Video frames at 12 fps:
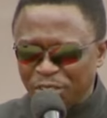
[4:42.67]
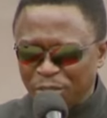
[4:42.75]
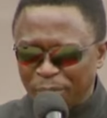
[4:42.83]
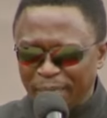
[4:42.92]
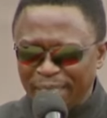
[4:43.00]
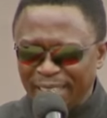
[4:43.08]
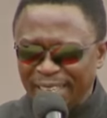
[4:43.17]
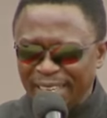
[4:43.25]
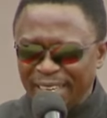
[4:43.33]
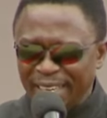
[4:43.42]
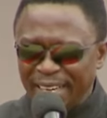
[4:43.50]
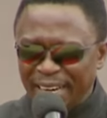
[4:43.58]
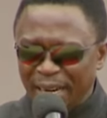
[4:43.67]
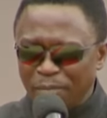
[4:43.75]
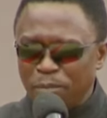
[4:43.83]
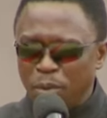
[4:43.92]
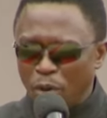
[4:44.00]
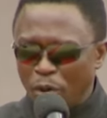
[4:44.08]
to me, a
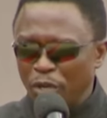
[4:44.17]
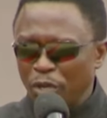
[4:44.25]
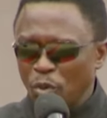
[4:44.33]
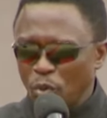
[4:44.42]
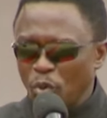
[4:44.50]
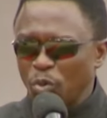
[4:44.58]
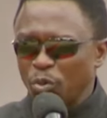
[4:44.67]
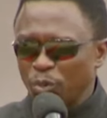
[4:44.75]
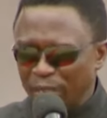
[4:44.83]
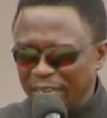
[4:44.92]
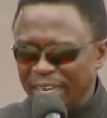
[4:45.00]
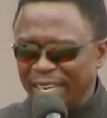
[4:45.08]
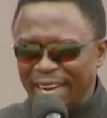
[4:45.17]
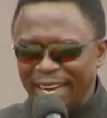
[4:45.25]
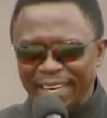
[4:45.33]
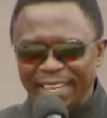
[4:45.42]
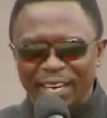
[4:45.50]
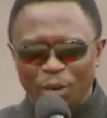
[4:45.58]
boy who really I
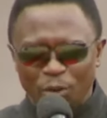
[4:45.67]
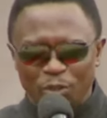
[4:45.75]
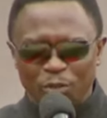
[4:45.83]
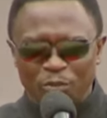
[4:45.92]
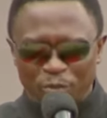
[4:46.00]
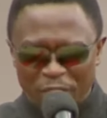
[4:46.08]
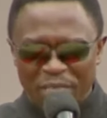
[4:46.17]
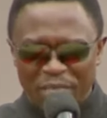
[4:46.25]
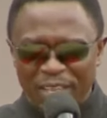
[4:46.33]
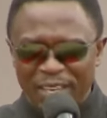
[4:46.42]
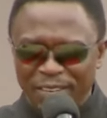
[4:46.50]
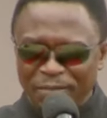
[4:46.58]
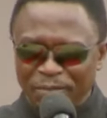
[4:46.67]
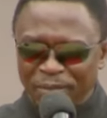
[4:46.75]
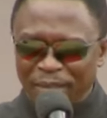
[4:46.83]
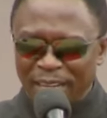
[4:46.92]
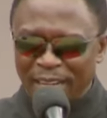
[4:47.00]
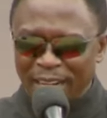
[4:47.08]
had a lot of faith in.
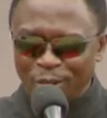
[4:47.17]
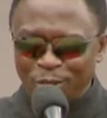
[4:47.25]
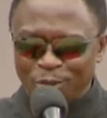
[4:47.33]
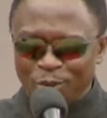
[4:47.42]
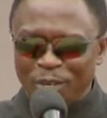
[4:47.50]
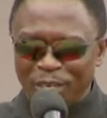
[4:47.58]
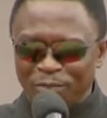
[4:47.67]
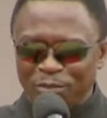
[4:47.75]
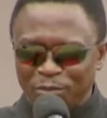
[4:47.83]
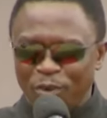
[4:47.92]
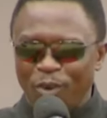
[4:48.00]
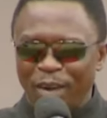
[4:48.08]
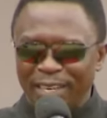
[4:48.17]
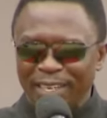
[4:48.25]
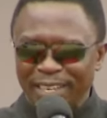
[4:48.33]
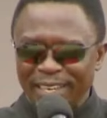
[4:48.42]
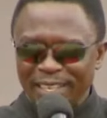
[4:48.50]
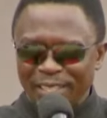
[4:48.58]
I was looking forward
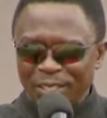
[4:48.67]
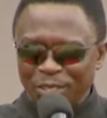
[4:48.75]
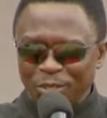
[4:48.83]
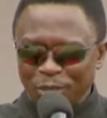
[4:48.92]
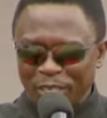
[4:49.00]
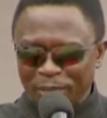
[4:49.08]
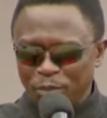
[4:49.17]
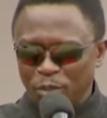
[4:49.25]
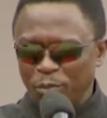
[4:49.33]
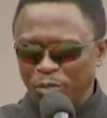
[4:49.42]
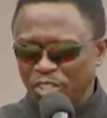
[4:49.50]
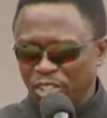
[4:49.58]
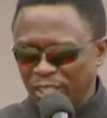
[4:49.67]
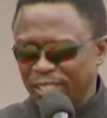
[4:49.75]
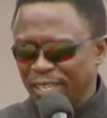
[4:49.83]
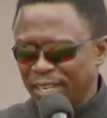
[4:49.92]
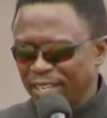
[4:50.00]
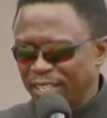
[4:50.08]
to Kiptum
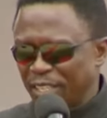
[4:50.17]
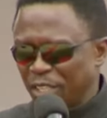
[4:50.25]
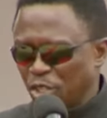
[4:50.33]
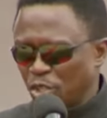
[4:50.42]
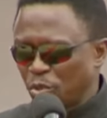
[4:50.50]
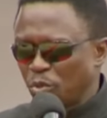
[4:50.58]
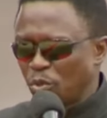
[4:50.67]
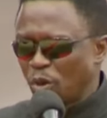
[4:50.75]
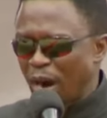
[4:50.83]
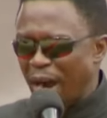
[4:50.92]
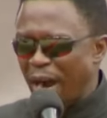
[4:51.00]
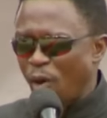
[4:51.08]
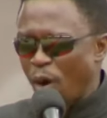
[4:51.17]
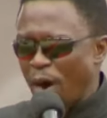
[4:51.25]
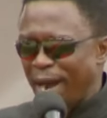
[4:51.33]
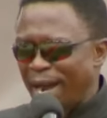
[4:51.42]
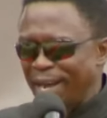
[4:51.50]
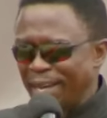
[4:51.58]
shattering the two
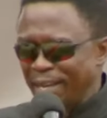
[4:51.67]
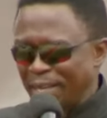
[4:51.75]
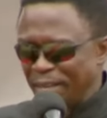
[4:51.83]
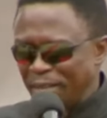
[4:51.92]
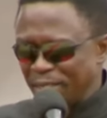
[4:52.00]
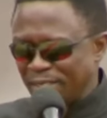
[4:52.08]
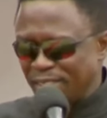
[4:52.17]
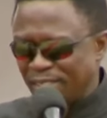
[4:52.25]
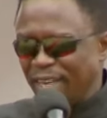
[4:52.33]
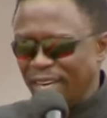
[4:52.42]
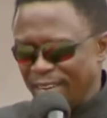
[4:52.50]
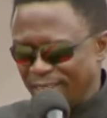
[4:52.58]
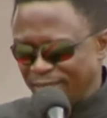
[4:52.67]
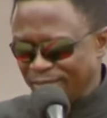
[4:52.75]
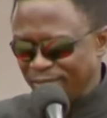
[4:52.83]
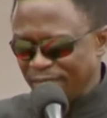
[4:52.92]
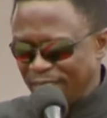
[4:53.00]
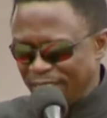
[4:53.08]
hour ceiling
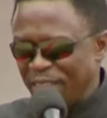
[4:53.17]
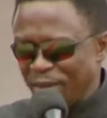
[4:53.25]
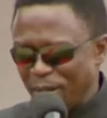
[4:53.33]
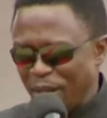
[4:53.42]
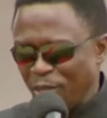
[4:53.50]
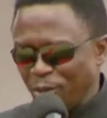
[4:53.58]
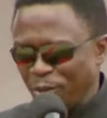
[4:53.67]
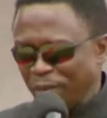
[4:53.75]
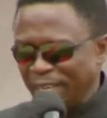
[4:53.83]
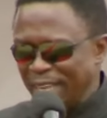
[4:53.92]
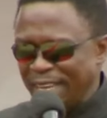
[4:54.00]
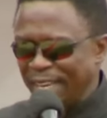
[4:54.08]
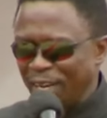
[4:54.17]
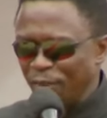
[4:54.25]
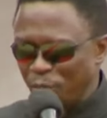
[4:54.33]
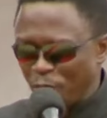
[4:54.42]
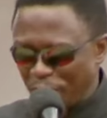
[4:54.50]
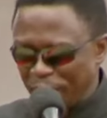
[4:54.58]
in the marathon and
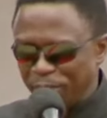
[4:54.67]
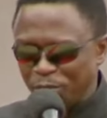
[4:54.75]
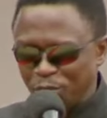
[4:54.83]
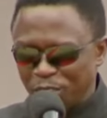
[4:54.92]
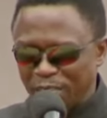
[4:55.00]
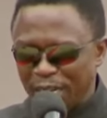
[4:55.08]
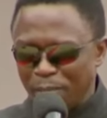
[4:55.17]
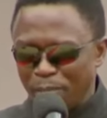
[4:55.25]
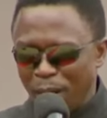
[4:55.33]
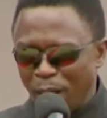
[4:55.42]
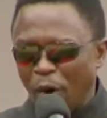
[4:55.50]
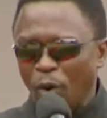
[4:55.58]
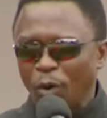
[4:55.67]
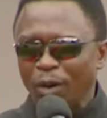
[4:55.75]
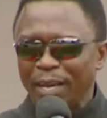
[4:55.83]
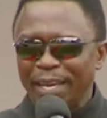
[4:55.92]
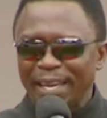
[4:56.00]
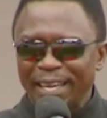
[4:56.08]
for him to take a bow
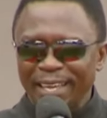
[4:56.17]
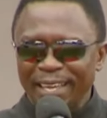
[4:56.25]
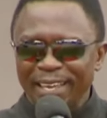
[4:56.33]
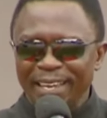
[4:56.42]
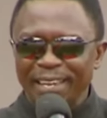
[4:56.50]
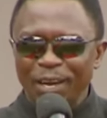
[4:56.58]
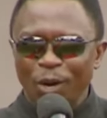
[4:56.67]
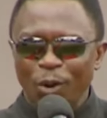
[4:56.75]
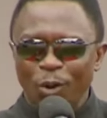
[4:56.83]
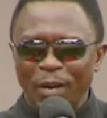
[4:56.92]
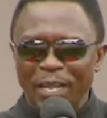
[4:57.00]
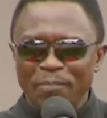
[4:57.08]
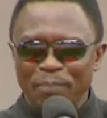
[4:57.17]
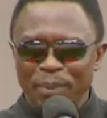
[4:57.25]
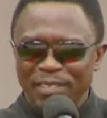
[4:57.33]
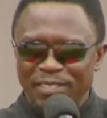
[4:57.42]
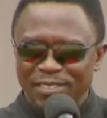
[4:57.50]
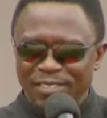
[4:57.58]
in the
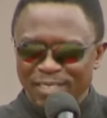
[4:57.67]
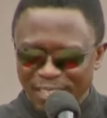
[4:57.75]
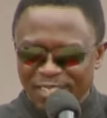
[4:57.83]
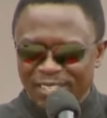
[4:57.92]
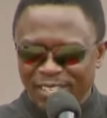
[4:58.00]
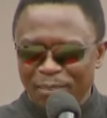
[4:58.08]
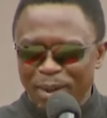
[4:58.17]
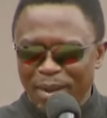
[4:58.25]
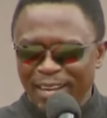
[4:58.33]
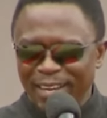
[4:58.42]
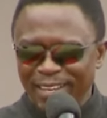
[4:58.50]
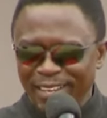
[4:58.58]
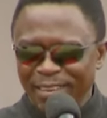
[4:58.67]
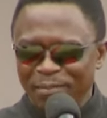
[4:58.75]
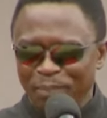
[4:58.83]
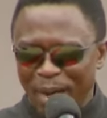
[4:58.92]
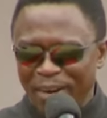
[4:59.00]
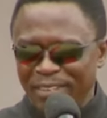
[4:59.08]
Olympics this summer in
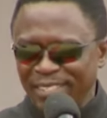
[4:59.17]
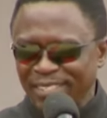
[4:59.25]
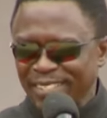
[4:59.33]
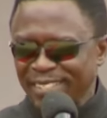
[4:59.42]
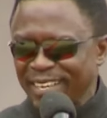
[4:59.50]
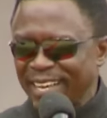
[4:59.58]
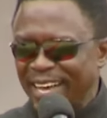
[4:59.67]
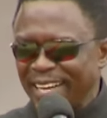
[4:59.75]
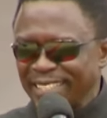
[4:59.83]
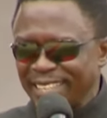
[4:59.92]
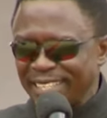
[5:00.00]
Paris. As I